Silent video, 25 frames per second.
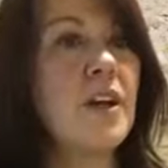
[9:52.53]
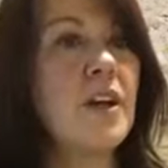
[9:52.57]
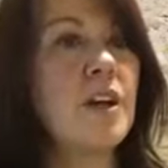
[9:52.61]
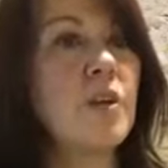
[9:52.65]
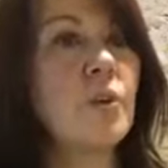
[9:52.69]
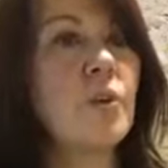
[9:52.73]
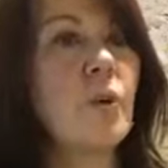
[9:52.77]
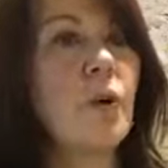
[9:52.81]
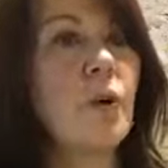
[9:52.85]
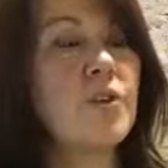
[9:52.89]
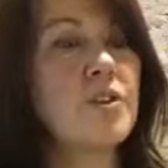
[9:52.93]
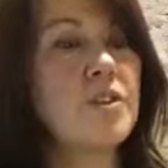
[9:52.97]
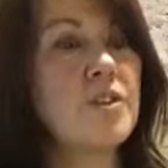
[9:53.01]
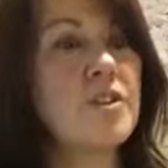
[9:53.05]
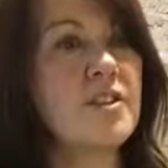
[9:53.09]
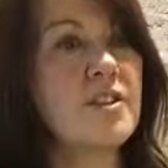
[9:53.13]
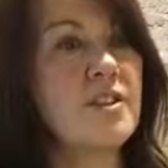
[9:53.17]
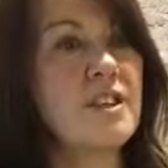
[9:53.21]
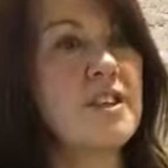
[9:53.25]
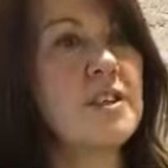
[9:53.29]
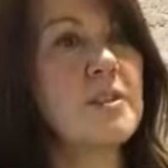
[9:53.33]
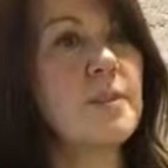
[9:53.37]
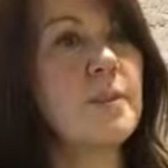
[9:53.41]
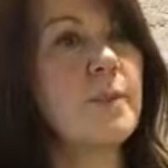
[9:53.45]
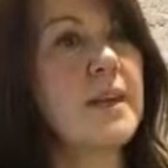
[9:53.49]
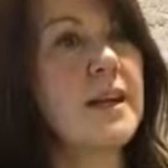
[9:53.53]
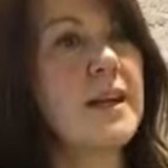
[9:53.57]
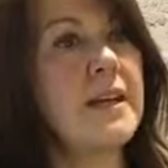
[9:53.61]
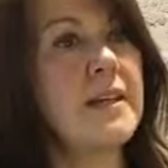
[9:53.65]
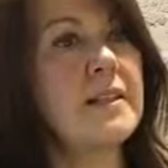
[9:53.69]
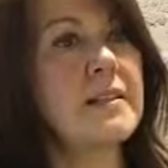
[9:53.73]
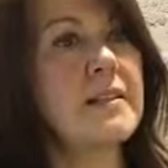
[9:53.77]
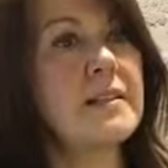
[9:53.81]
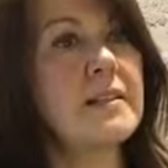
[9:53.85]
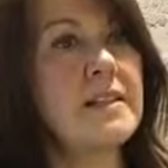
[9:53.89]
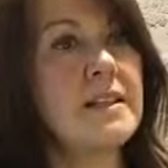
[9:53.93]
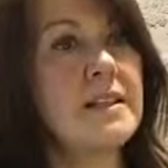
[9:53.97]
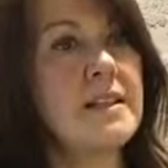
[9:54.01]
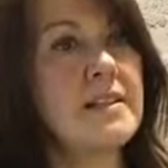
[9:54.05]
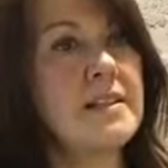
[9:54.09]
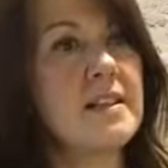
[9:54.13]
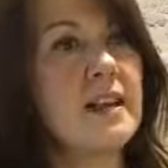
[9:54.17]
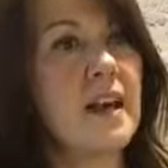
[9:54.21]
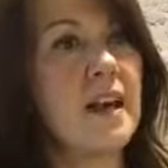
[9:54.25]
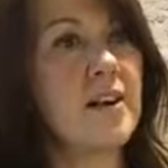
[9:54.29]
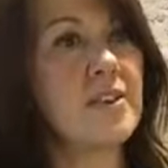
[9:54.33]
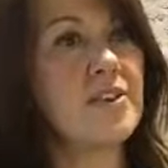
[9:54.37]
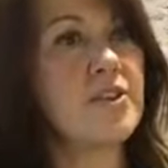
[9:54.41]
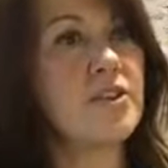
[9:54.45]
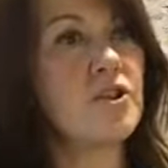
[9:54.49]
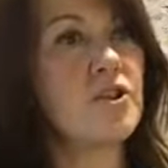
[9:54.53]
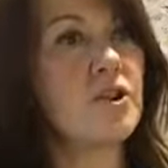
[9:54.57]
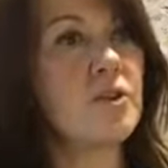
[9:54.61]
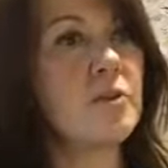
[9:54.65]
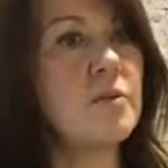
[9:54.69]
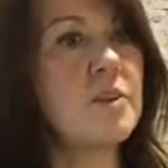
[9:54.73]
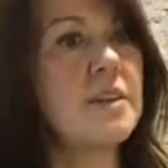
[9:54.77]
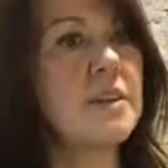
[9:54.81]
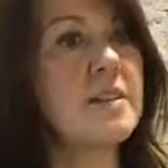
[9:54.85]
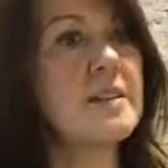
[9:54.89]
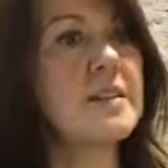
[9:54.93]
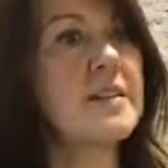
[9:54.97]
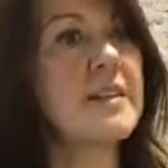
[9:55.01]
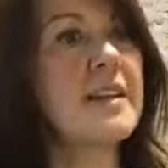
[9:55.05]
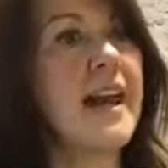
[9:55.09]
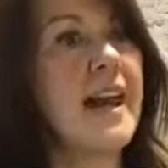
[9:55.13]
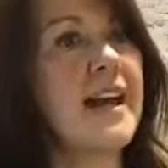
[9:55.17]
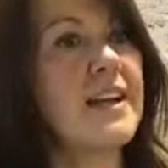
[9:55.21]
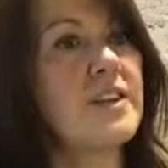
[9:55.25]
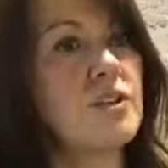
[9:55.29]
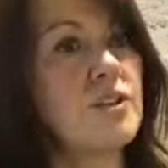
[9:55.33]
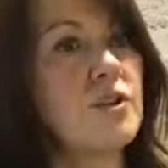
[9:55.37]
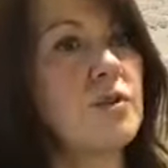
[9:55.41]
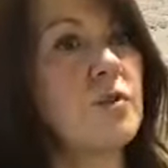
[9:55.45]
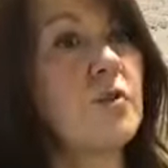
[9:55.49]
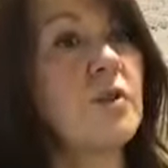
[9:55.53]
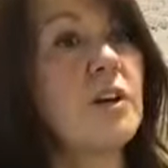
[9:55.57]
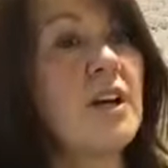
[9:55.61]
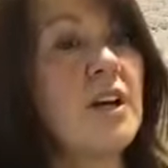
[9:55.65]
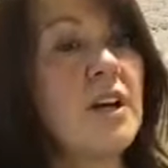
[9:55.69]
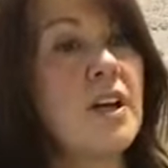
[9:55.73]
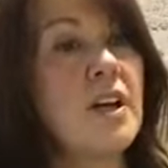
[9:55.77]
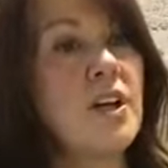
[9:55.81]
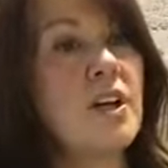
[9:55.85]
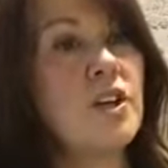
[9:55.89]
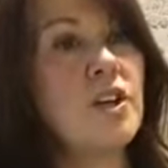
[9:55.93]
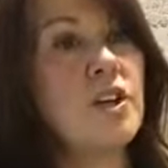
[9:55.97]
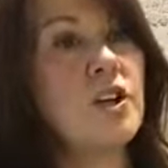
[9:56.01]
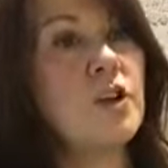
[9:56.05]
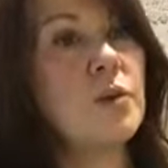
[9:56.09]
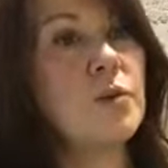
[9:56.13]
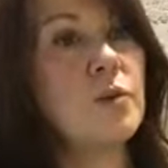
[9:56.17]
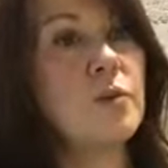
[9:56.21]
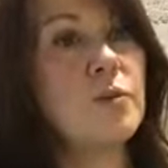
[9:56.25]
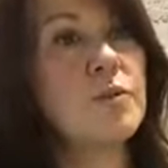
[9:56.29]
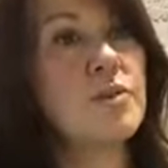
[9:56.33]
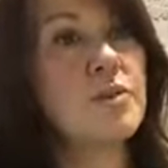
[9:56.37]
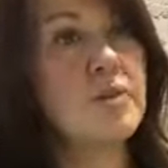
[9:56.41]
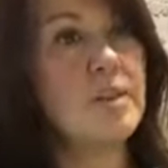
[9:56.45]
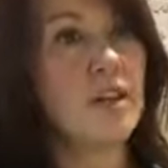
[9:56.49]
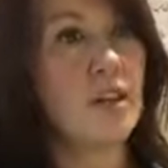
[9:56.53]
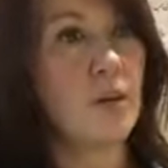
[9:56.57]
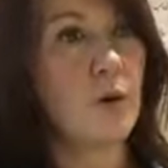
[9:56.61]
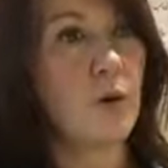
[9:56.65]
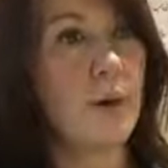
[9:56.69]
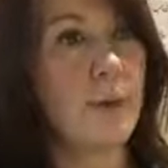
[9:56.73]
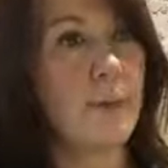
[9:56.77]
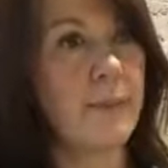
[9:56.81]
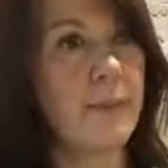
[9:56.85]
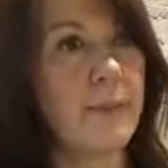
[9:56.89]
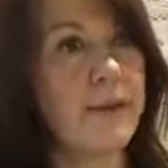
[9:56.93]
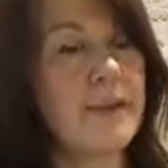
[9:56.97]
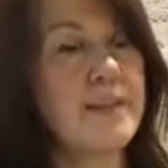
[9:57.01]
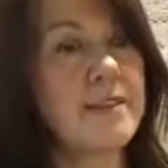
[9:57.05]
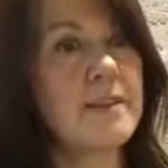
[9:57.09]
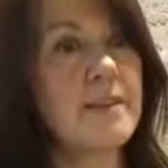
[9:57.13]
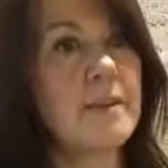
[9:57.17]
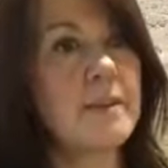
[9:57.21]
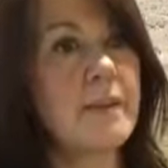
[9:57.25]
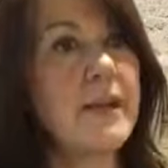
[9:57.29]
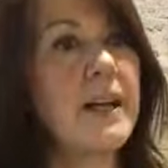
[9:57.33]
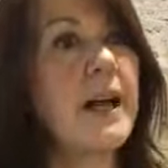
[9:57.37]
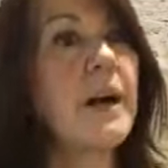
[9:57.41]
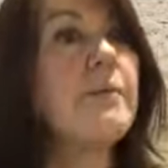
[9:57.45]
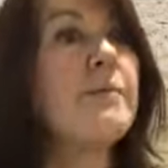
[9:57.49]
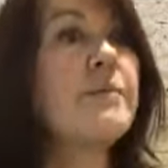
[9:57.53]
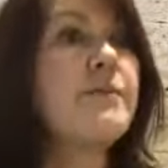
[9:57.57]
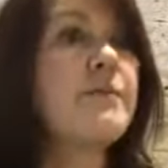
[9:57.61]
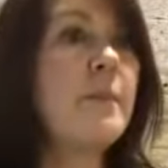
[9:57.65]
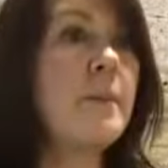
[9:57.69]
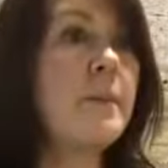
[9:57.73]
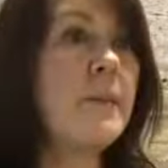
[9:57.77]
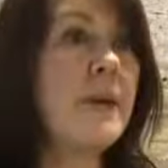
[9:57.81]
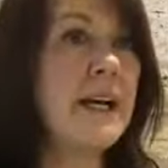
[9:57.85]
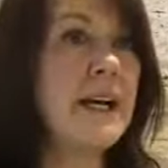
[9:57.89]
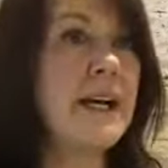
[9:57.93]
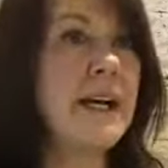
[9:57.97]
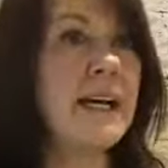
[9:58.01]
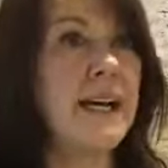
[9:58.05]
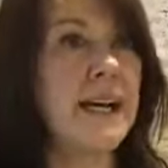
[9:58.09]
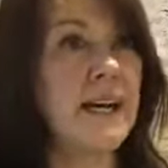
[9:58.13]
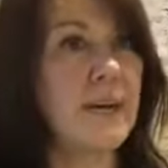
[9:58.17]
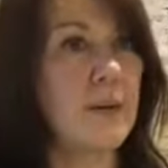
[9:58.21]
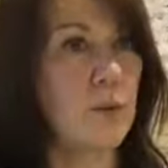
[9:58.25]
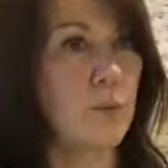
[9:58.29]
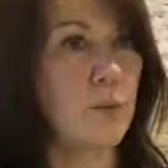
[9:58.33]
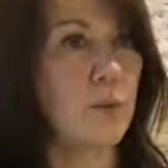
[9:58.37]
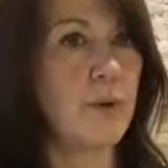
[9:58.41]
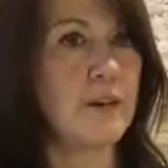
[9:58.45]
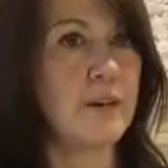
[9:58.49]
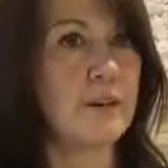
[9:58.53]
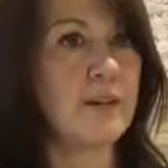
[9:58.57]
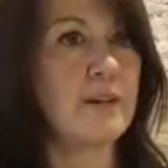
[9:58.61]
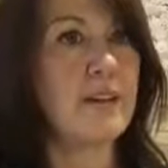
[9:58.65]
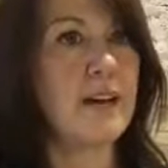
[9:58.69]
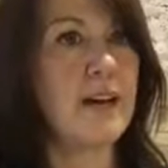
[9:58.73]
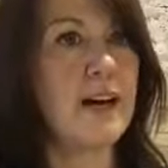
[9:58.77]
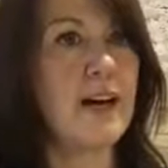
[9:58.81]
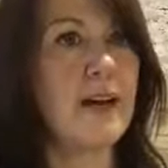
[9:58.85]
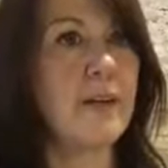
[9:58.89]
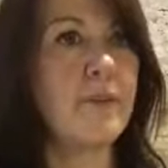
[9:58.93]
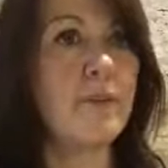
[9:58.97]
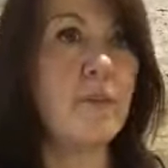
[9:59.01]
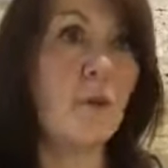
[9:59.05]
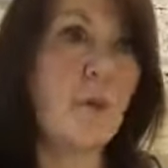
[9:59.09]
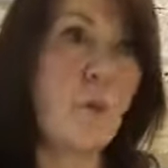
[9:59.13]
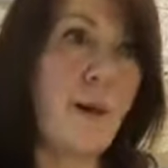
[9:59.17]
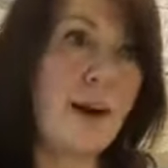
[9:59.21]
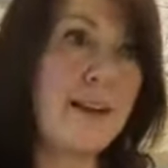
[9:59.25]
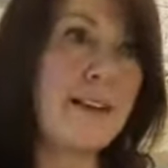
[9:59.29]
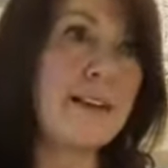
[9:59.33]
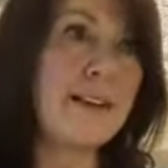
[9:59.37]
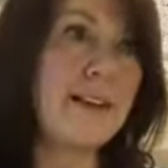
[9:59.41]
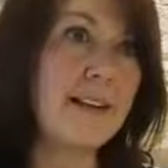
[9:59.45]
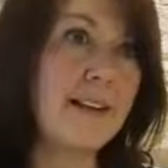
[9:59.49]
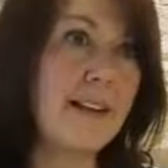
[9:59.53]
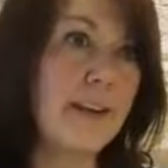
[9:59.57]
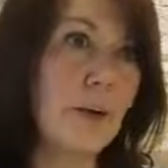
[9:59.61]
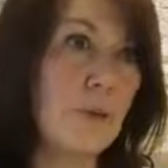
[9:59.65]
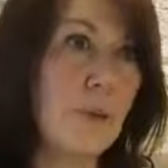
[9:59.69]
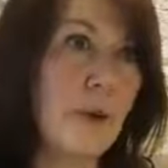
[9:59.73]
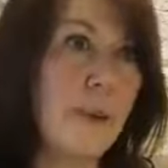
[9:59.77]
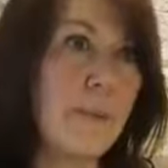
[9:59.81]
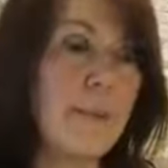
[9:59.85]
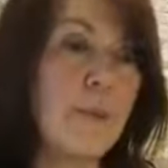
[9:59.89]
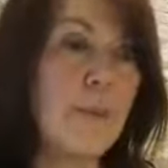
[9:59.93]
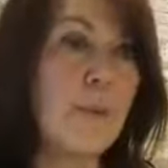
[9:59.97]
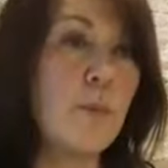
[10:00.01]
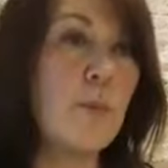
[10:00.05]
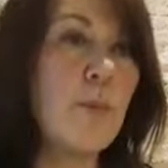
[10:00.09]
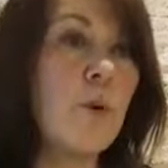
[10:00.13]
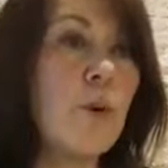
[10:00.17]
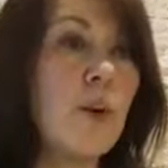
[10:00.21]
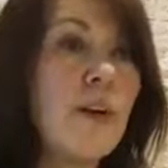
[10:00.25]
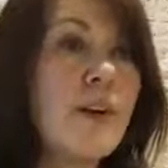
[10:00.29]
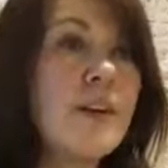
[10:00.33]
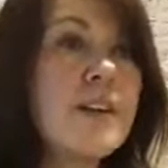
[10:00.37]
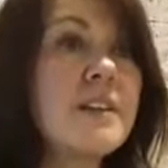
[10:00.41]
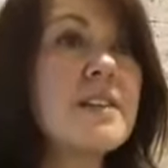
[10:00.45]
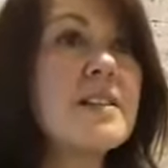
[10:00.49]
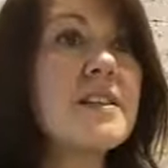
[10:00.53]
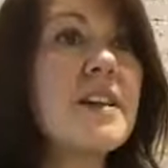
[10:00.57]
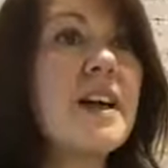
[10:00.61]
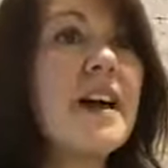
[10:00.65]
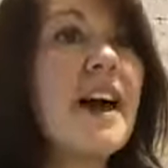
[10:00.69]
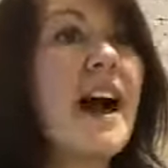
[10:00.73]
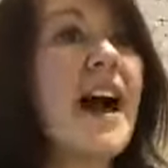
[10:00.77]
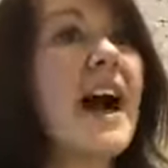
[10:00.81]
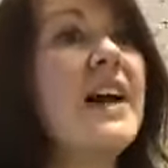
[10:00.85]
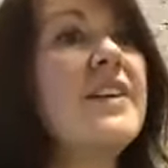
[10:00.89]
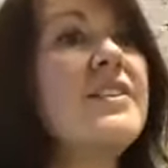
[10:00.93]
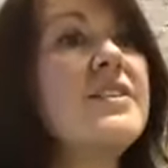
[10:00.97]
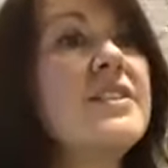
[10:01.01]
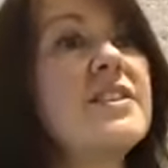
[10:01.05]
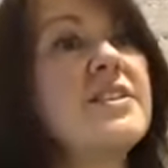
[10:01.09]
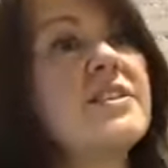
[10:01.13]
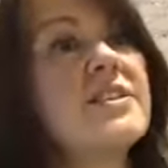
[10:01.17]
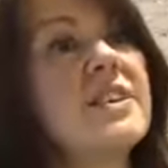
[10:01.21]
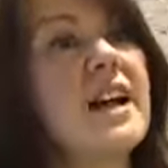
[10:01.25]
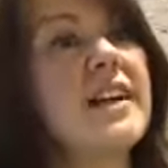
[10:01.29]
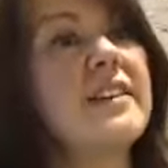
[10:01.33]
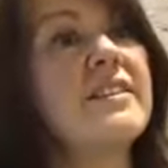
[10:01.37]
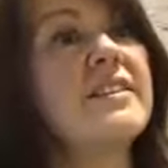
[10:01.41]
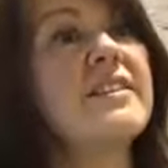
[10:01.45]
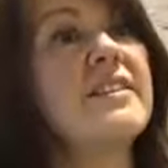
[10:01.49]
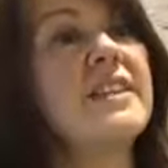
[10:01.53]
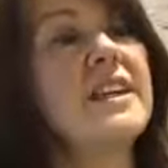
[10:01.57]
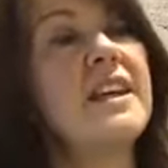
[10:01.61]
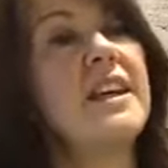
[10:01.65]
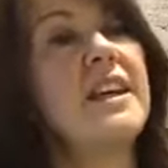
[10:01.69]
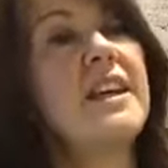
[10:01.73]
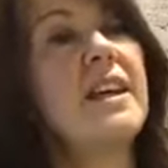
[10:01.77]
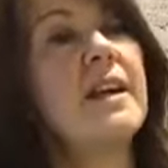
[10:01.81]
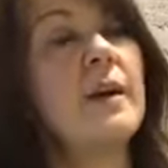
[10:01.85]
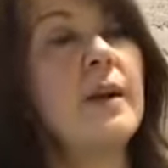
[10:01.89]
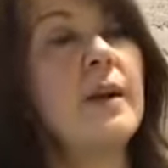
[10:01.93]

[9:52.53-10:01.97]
what this means is that our students get to use the equipment, become familiar with the way that the equipment works, understand the